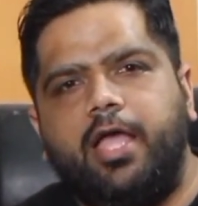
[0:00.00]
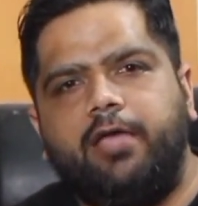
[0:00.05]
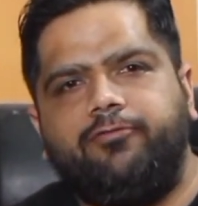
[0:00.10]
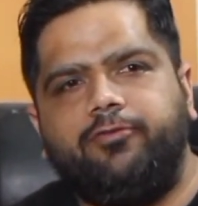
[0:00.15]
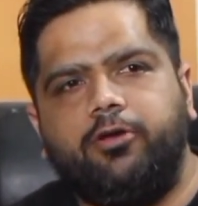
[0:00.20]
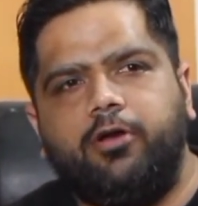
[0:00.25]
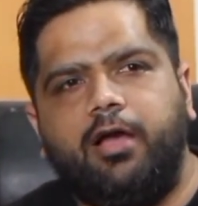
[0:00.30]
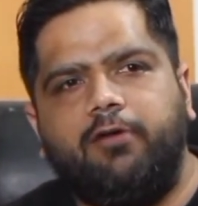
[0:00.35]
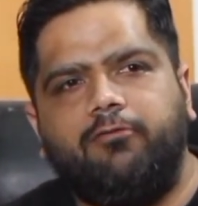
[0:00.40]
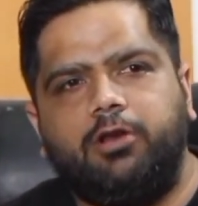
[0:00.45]

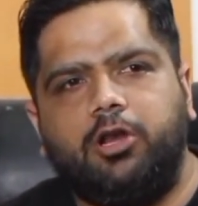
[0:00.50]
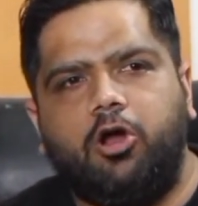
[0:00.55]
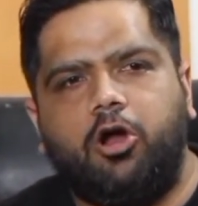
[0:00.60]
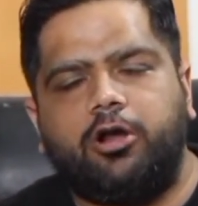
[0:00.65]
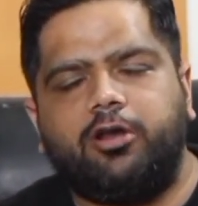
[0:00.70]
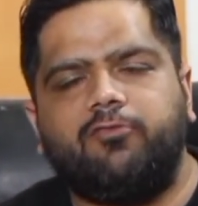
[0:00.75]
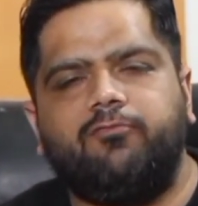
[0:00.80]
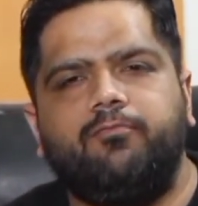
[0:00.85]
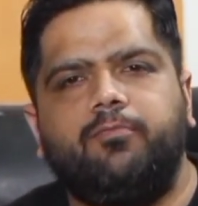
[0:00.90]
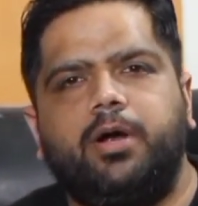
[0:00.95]
you have a
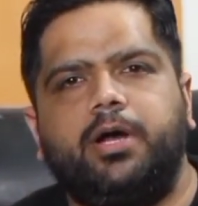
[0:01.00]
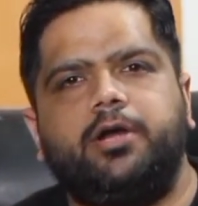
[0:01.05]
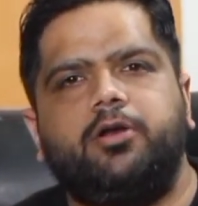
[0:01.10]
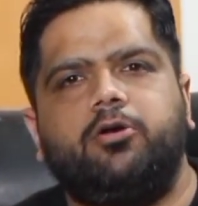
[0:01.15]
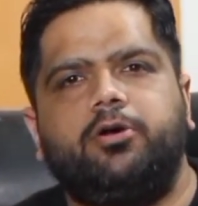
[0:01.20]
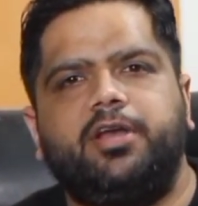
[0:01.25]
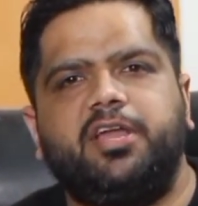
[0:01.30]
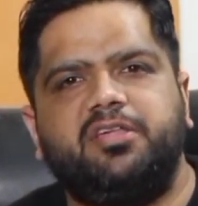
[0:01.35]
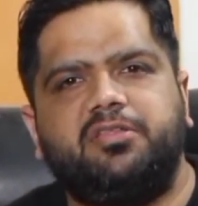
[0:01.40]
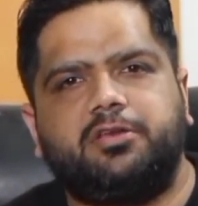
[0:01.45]
lot of mud or
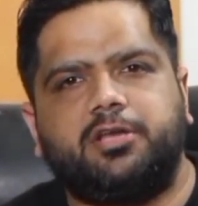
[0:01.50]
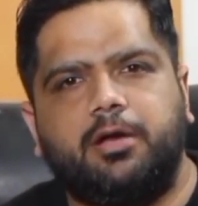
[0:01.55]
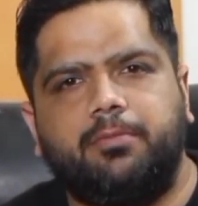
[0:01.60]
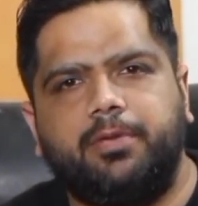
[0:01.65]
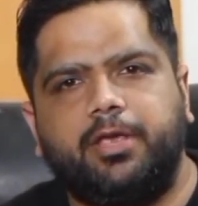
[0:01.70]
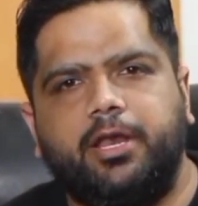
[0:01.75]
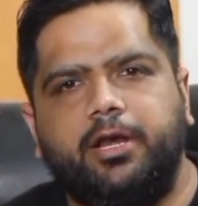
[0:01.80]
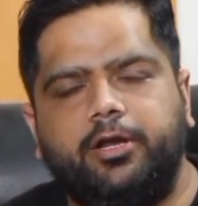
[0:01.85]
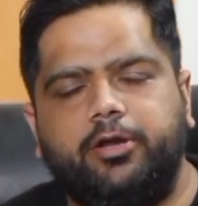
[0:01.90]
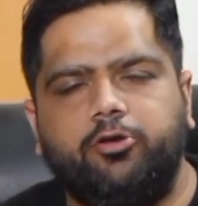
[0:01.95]
dust
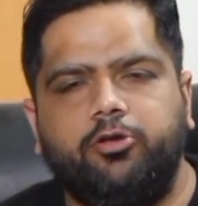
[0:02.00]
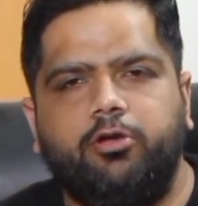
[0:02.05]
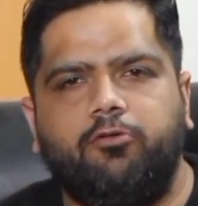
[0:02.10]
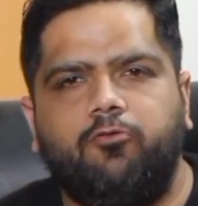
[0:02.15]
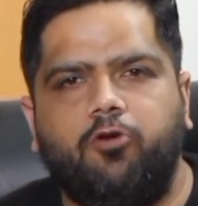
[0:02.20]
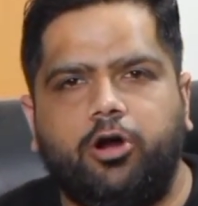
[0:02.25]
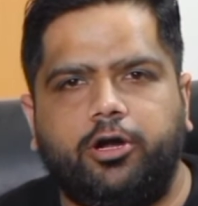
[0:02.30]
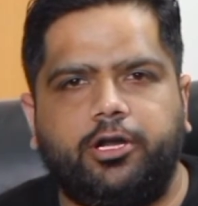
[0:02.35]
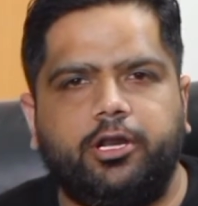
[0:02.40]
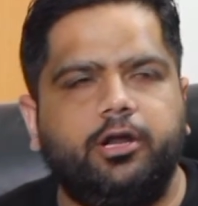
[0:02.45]
coming into your
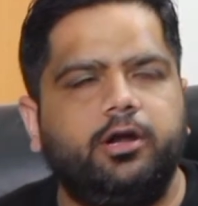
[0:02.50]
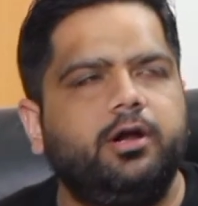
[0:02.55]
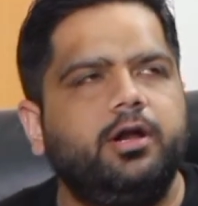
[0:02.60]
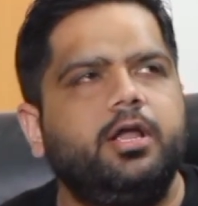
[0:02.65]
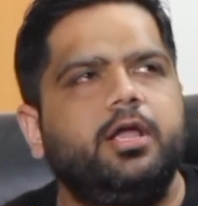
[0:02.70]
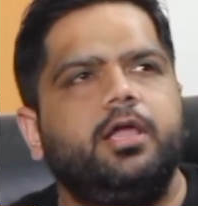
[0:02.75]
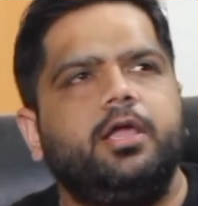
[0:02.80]
water,